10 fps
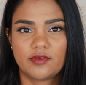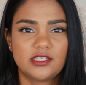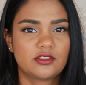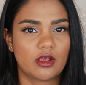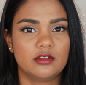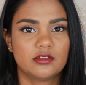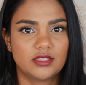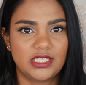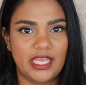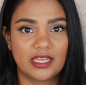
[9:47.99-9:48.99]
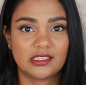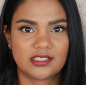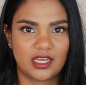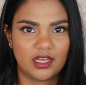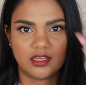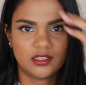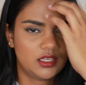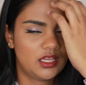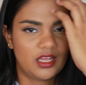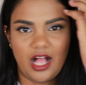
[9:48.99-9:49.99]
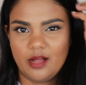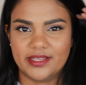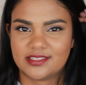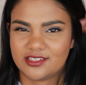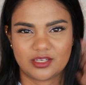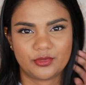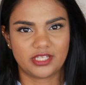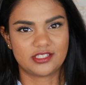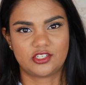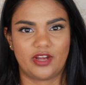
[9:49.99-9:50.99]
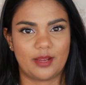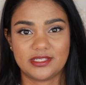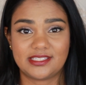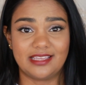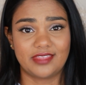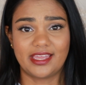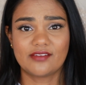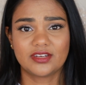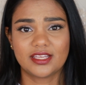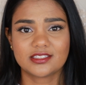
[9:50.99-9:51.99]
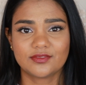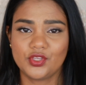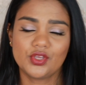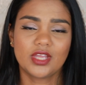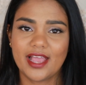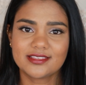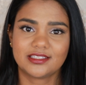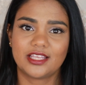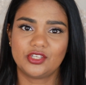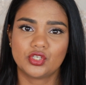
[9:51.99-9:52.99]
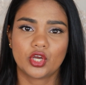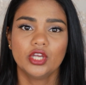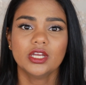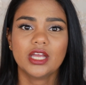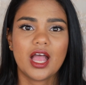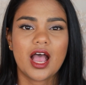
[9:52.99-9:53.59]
If I don't know the answer, I'll message them on Instagram and see if they have an answer for you guys and let you know.